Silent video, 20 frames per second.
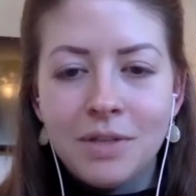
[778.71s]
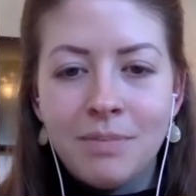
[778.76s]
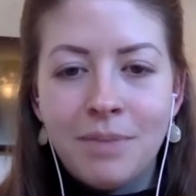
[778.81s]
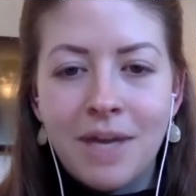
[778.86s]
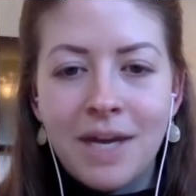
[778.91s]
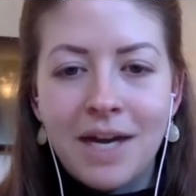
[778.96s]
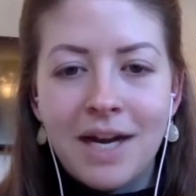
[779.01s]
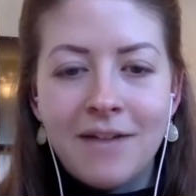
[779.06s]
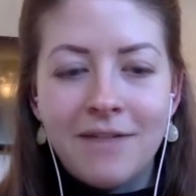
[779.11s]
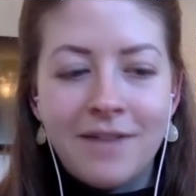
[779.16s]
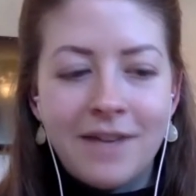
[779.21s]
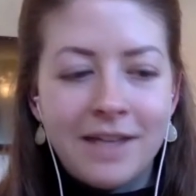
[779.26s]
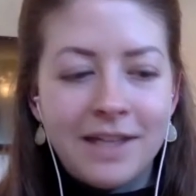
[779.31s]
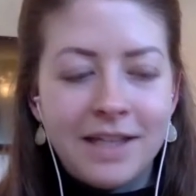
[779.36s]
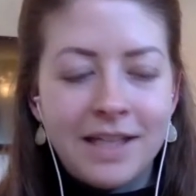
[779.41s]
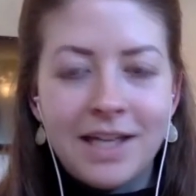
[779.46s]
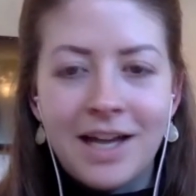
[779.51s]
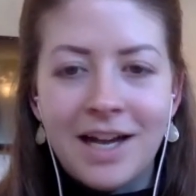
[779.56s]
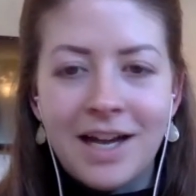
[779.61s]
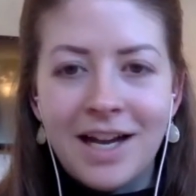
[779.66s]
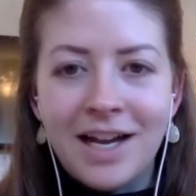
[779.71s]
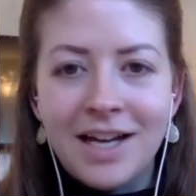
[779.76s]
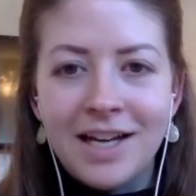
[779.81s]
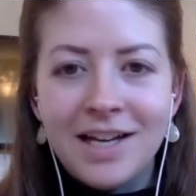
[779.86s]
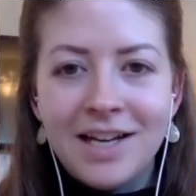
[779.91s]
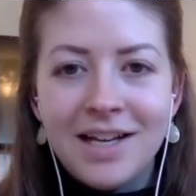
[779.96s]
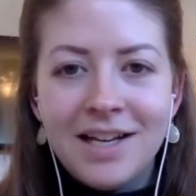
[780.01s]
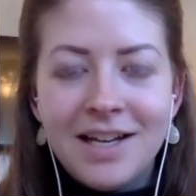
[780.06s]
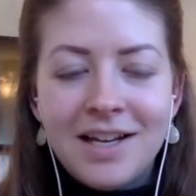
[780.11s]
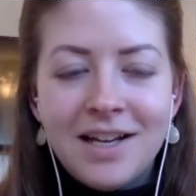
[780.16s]
But I finally got
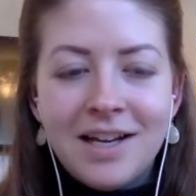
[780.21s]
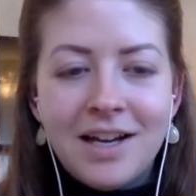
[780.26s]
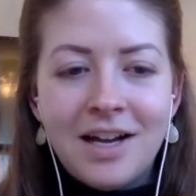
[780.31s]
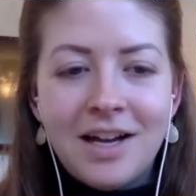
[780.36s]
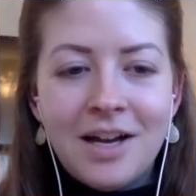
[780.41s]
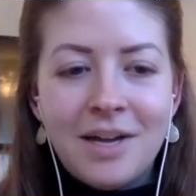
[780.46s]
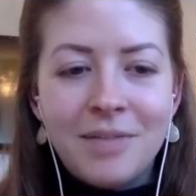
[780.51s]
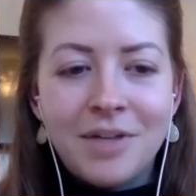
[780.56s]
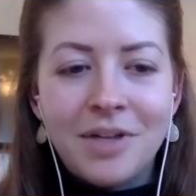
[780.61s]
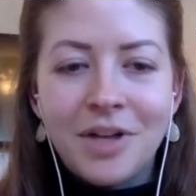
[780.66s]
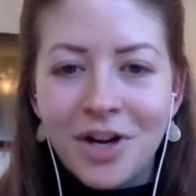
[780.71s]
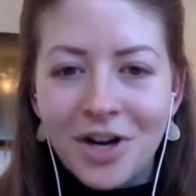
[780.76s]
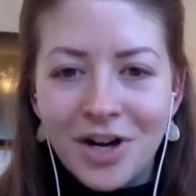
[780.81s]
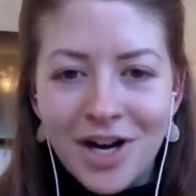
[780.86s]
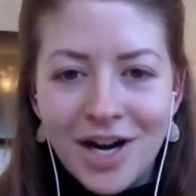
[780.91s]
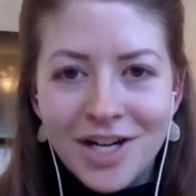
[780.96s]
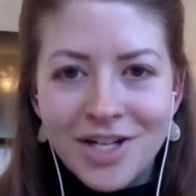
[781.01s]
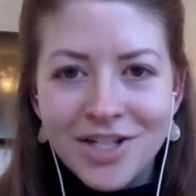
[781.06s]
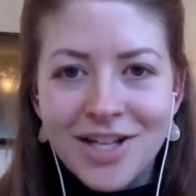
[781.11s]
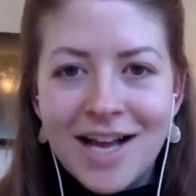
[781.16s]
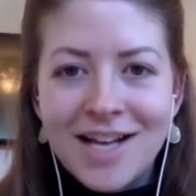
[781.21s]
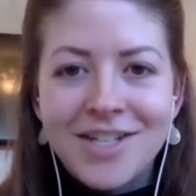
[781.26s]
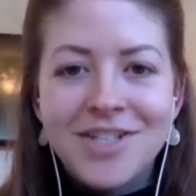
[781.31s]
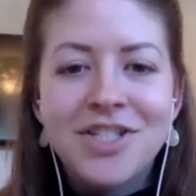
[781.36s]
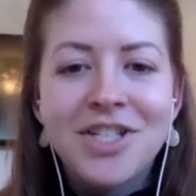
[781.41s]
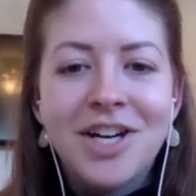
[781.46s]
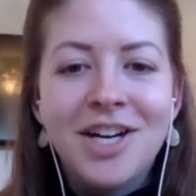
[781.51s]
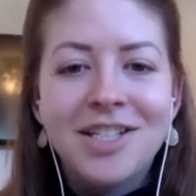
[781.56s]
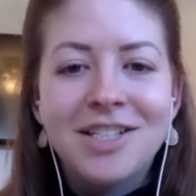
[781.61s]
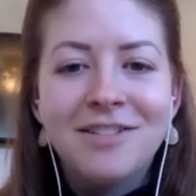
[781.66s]
the courage
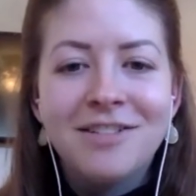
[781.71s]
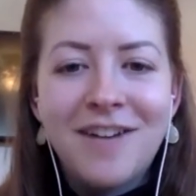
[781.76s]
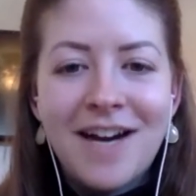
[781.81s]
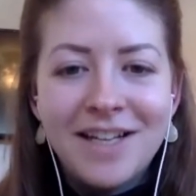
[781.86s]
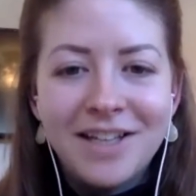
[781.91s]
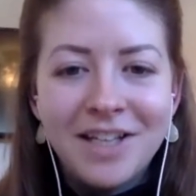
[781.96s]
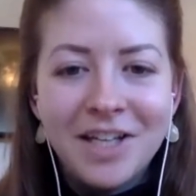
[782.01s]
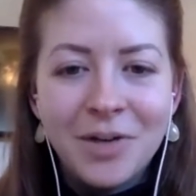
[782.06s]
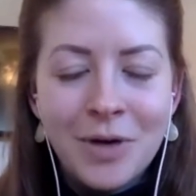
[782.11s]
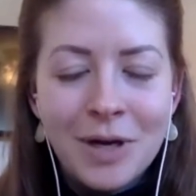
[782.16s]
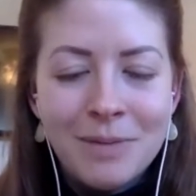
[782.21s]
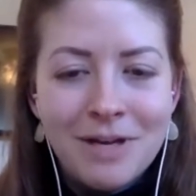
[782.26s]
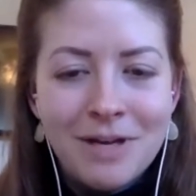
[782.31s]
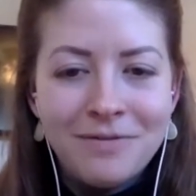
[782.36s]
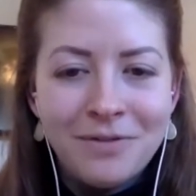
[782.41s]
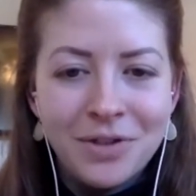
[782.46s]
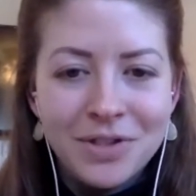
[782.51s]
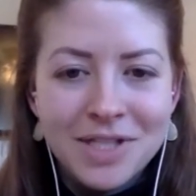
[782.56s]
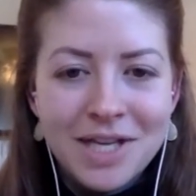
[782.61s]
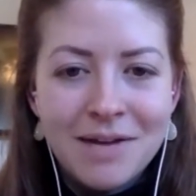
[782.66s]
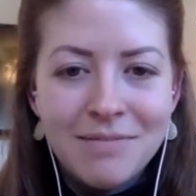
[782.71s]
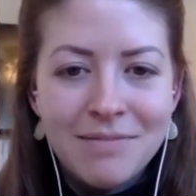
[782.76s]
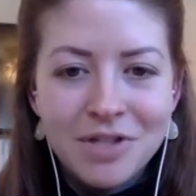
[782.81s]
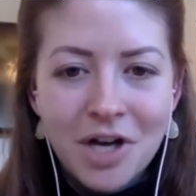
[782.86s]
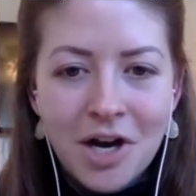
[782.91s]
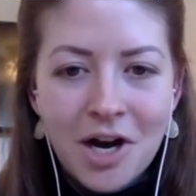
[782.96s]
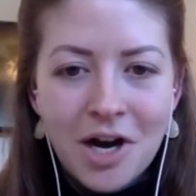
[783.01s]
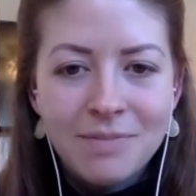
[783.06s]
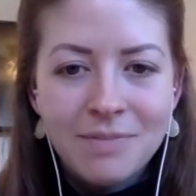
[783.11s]
last year to finally quit my full-time job.